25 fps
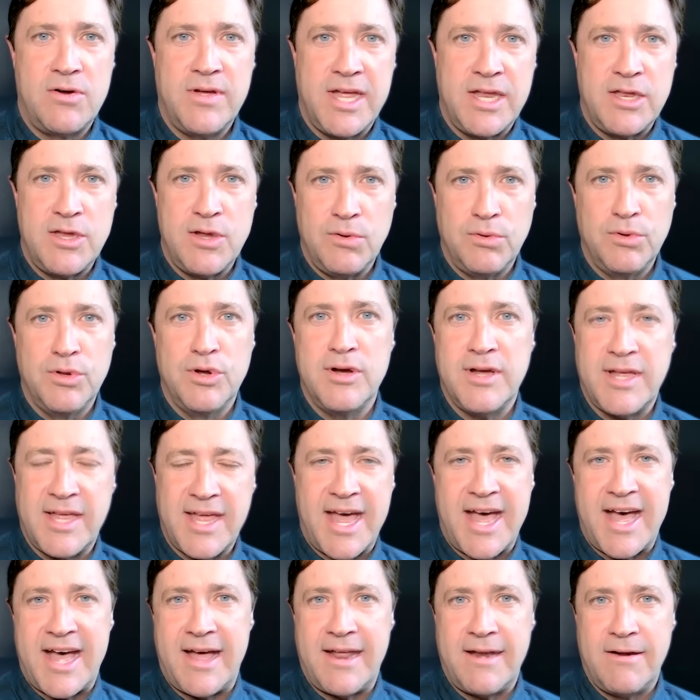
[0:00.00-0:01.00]
and you look
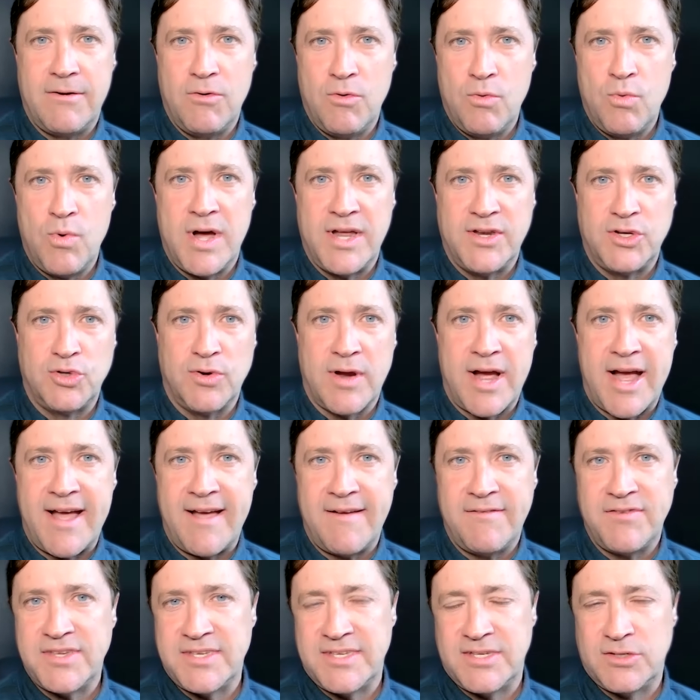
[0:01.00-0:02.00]
at what
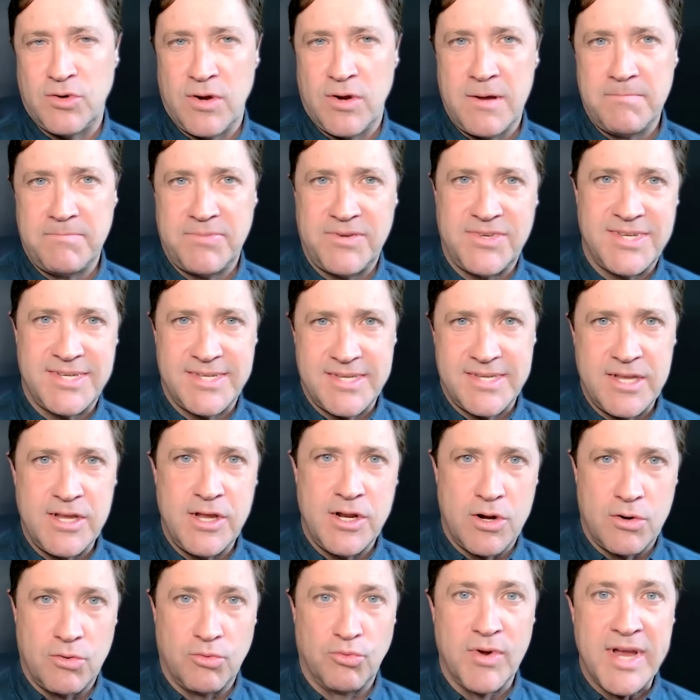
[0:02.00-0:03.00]
drives Trump's,
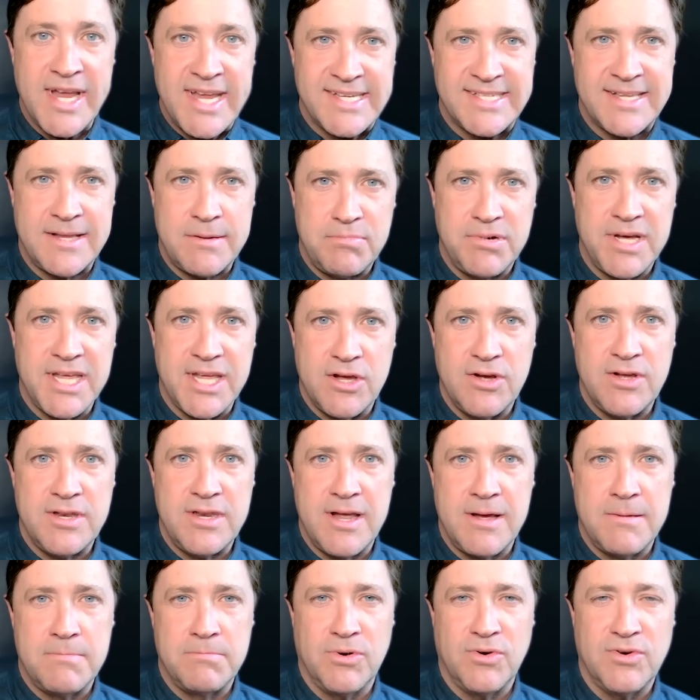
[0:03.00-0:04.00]
reasonably good
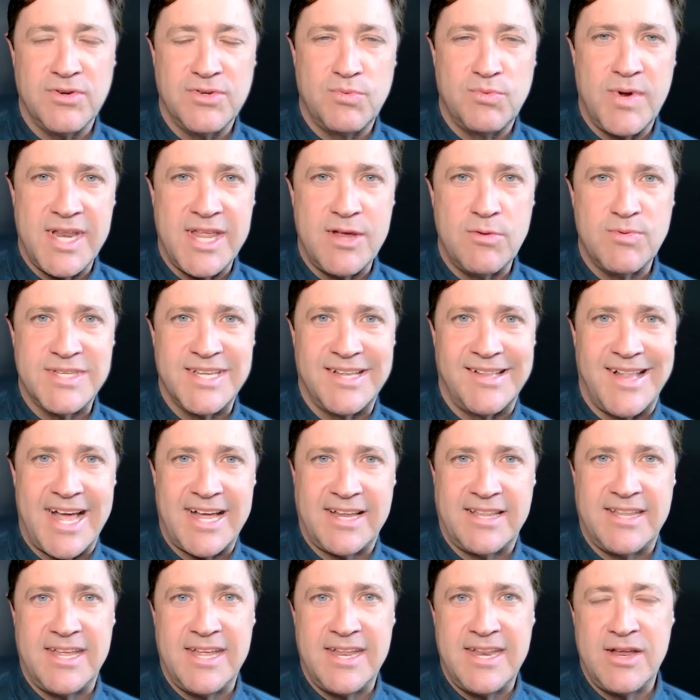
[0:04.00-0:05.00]
numbers when he was
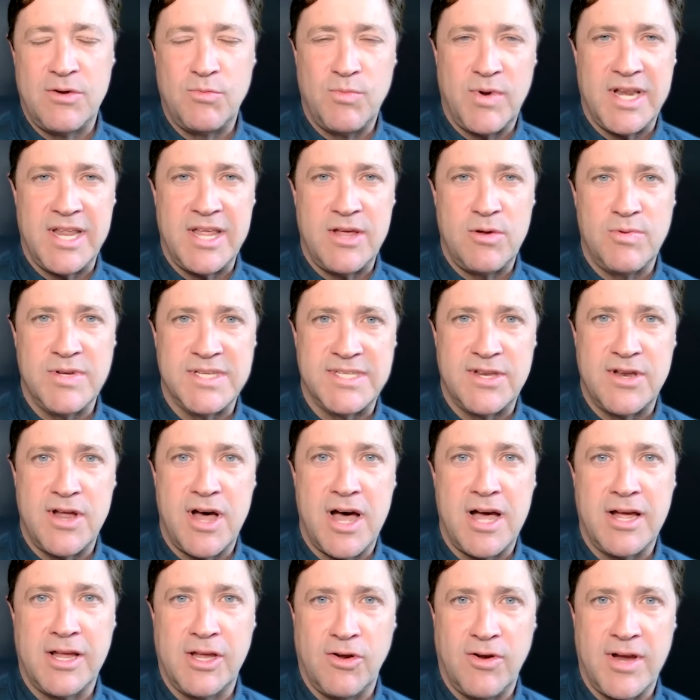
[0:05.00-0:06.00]
elected and when he was
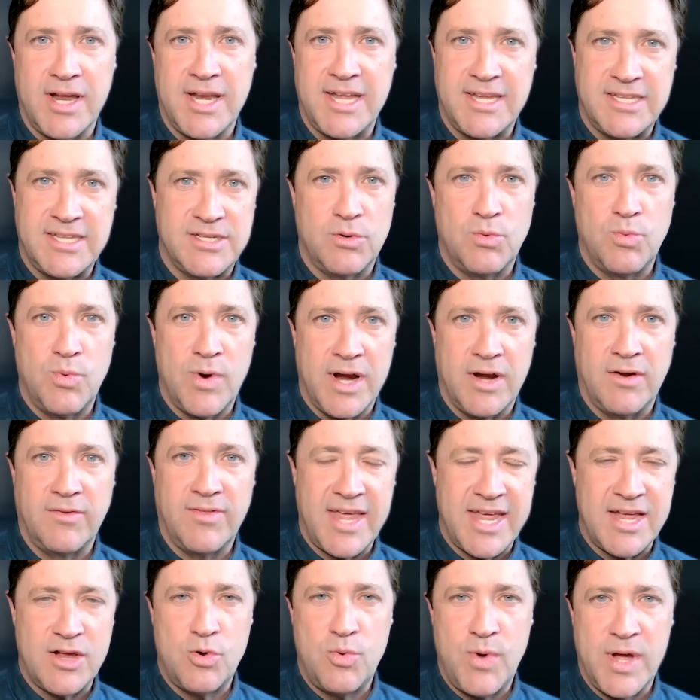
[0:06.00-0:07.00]
inaugurated to where
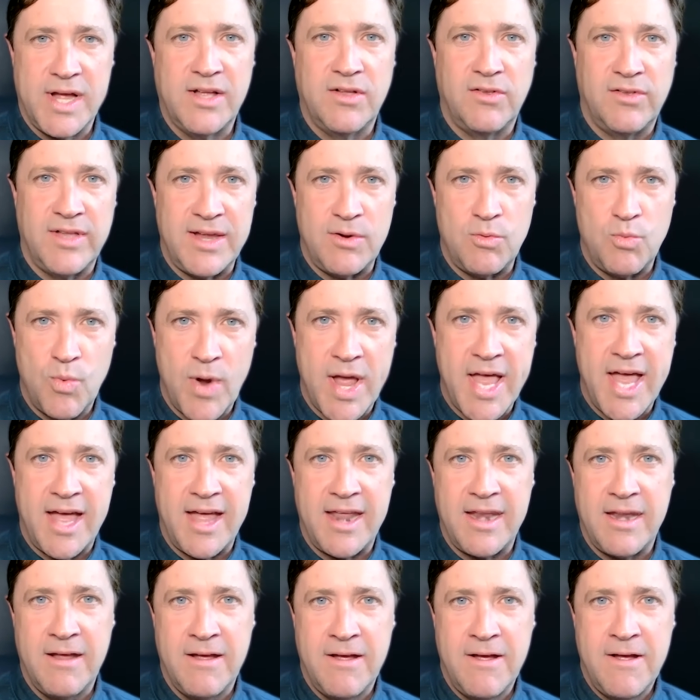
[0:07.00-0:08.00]
they quickly
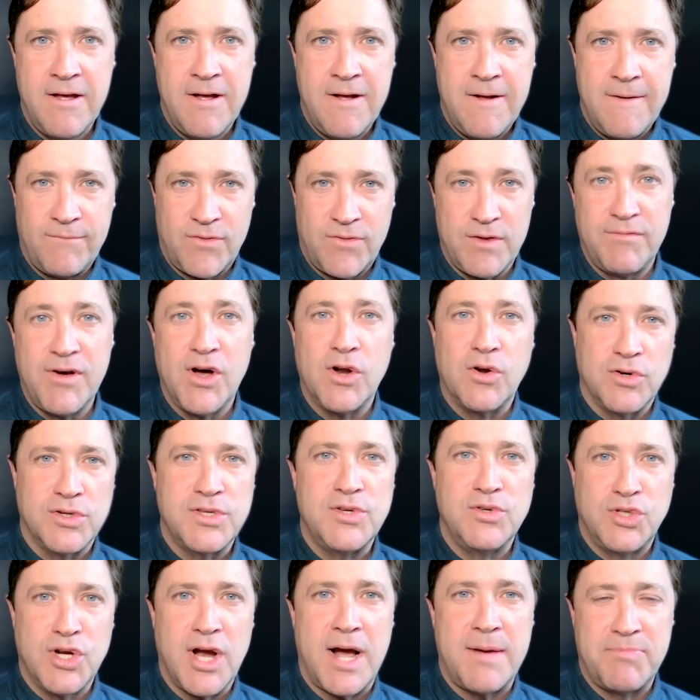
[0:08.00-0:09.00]
went, the voters
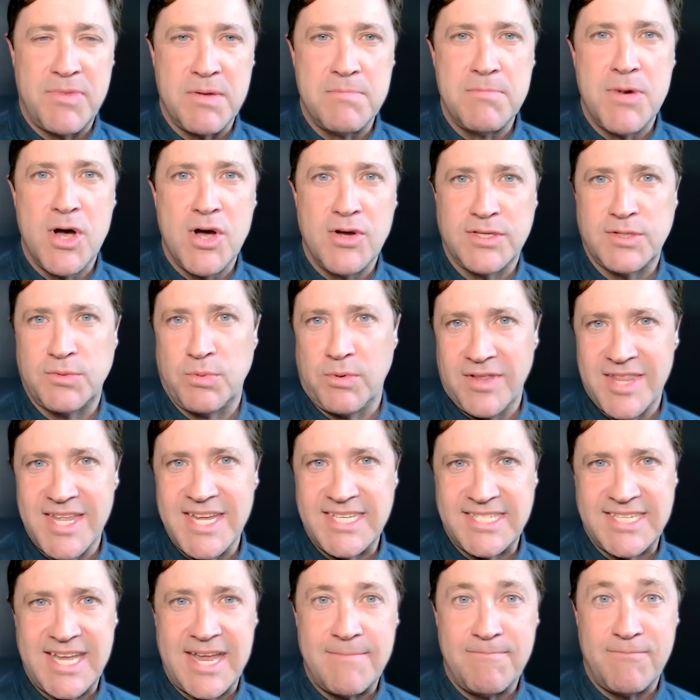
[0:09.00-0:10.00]
who dropped the most were
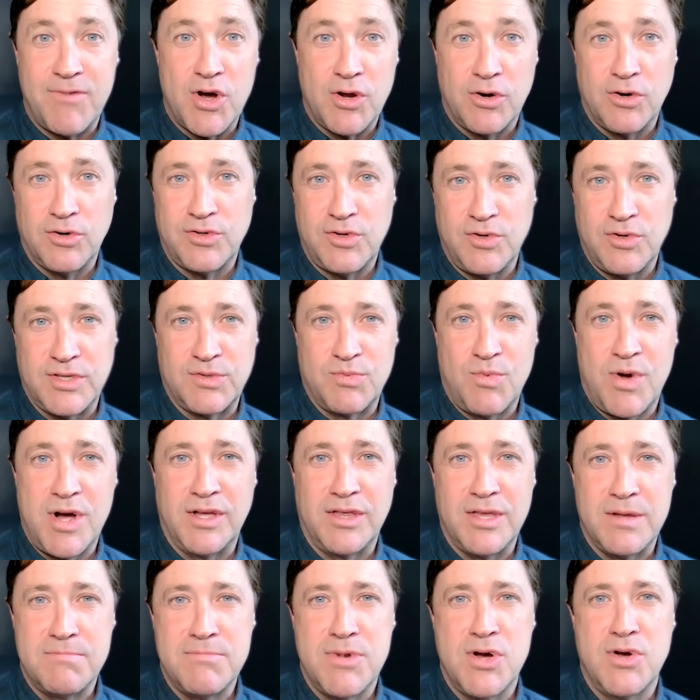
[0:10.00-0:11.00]
these same voters who
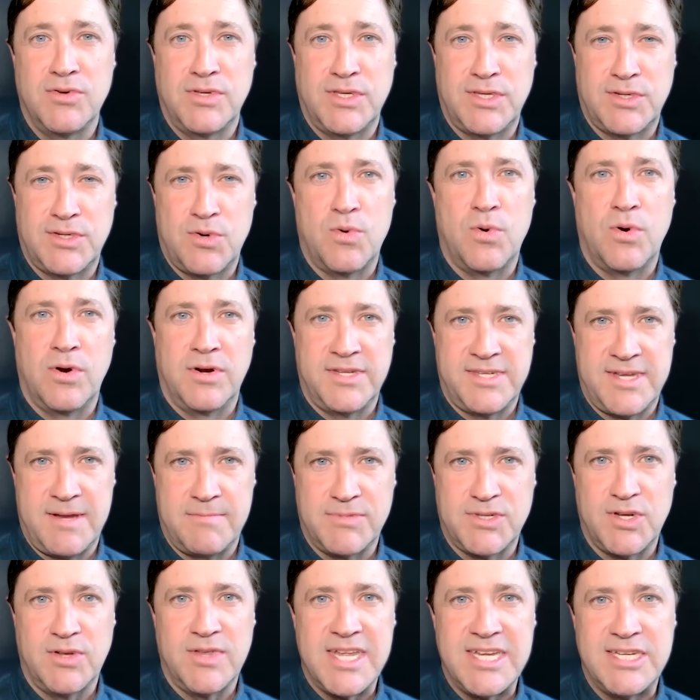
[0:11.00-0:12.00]
swung the most towards
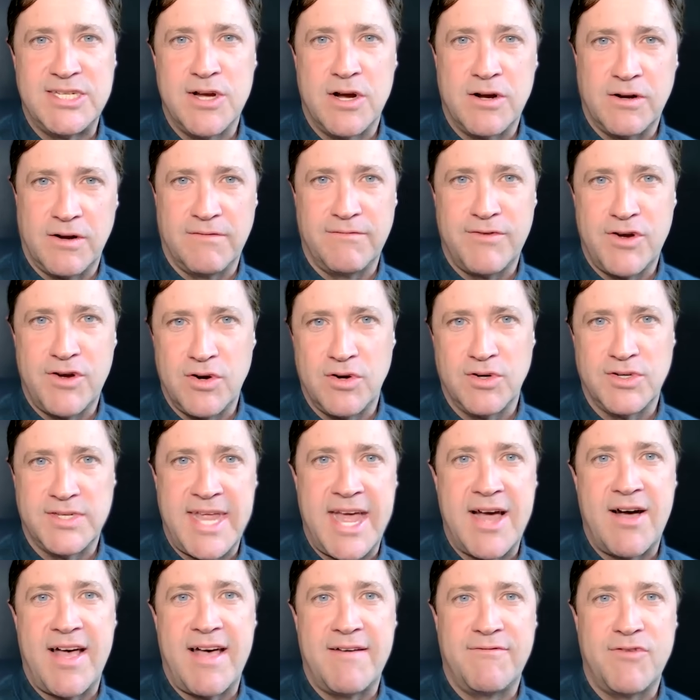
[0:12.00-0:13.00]
him. So these younger voters
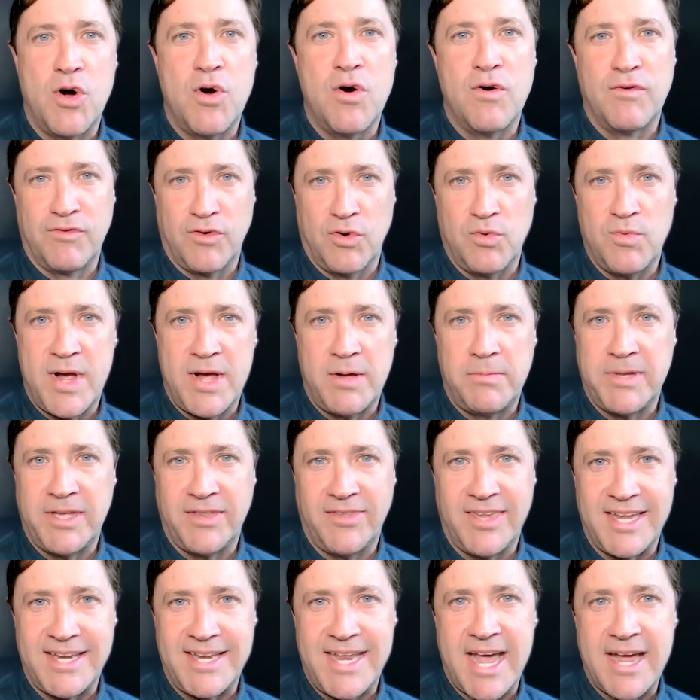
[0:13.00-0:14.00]
now have
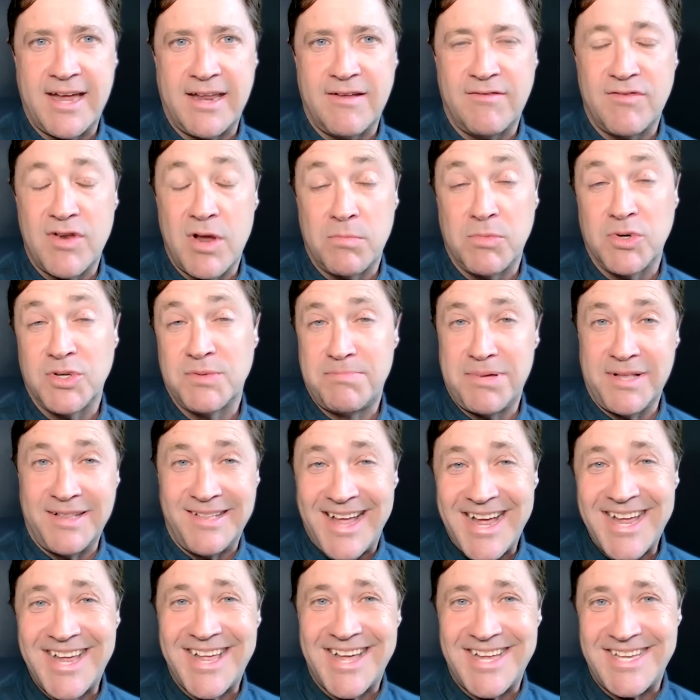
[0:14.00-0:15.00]
overwhelmingly negative numbers. But
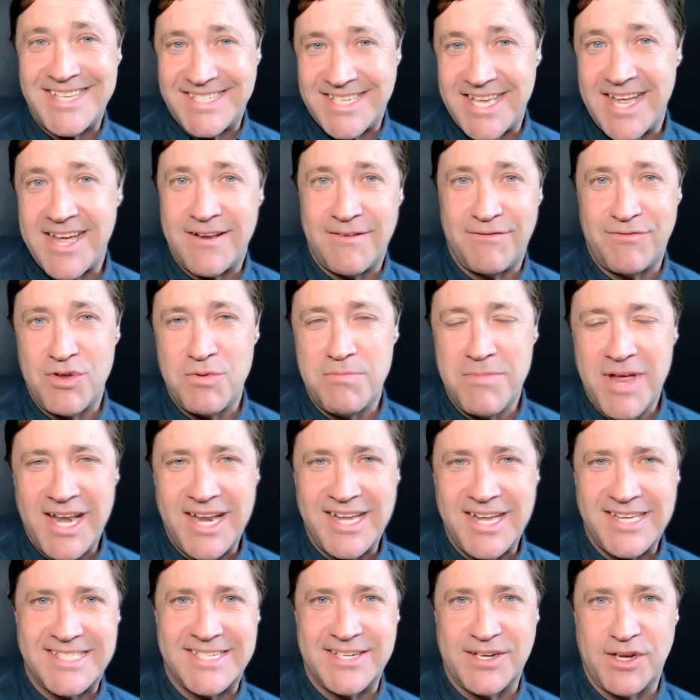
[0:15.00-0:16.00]
like I said a few
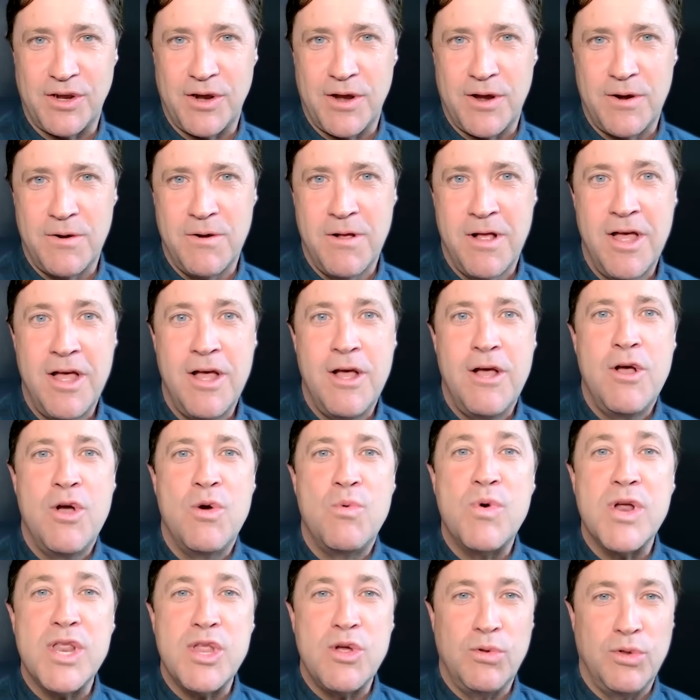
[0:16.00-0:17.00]
minutes ago,
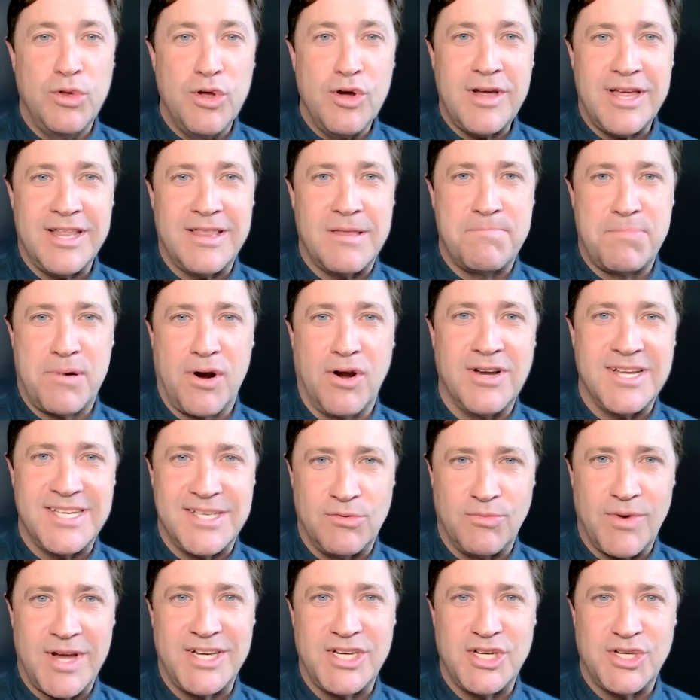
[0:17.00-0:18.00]
when you look at the
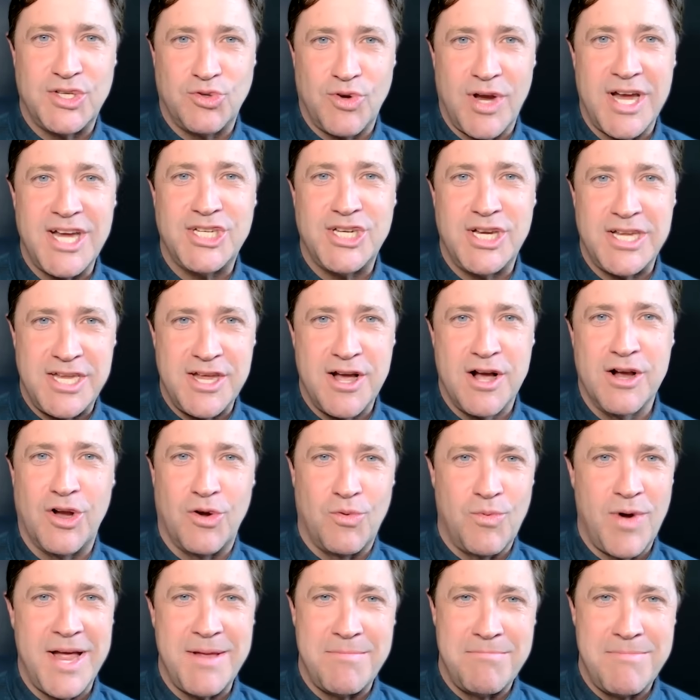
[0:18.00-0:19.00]
partisan registration,
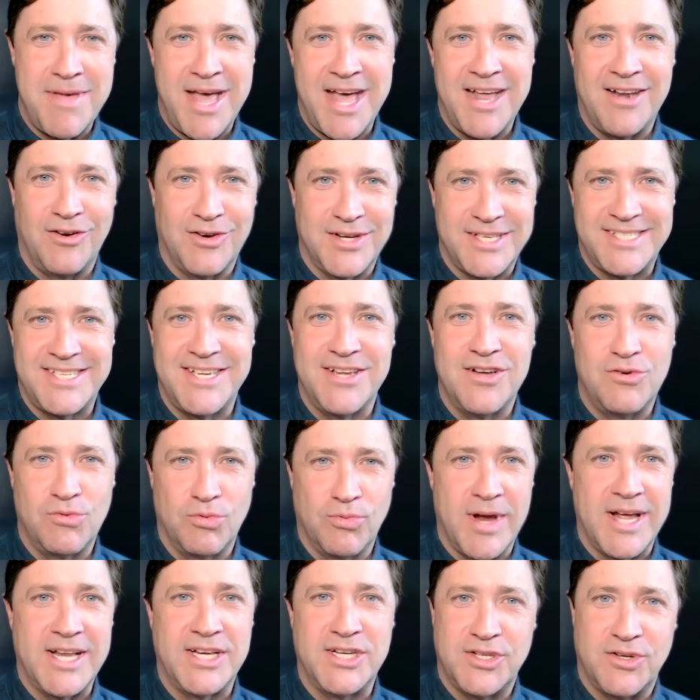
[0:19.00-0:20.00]
younger white men are still
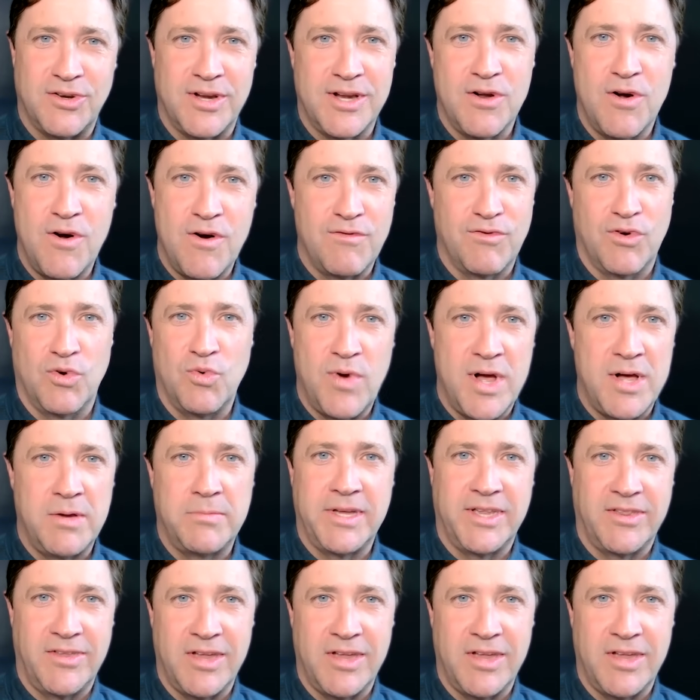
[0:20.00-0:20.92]
registering overwhelmingly